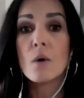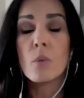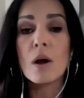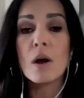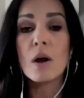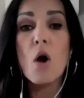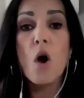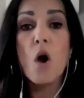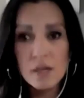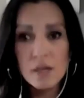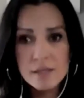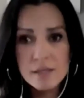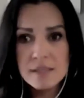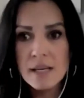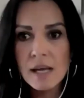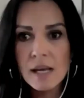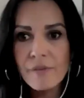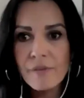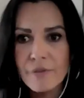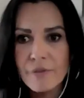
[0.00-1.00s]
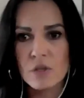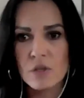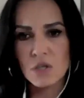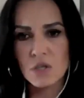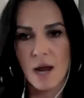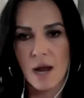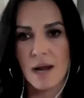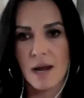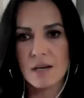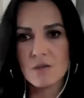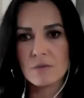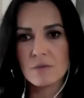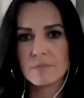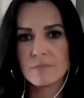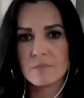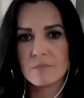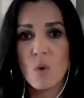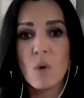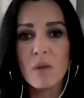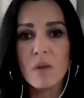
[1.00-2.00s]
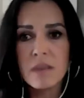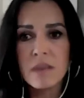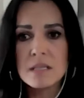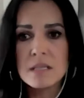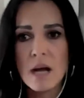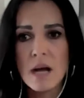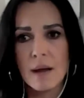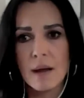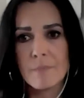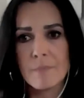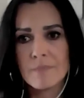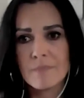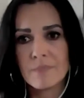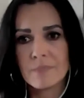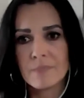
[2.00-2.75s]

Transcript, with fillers: We're asking for change all the time.